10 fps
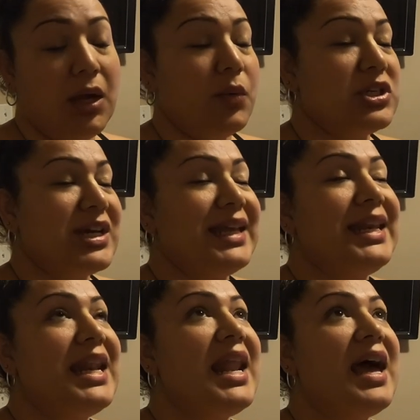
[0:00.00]
which I
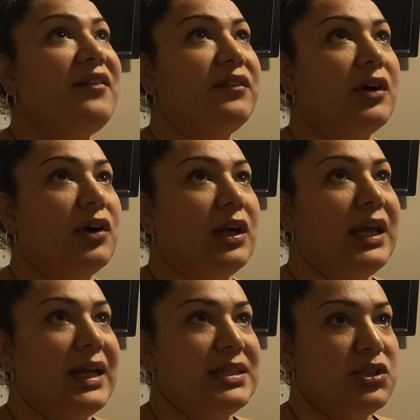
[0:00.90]
never
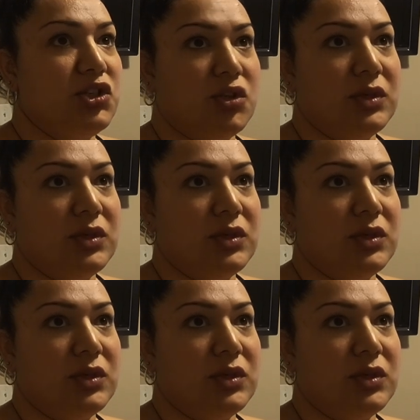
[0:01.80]
get to do.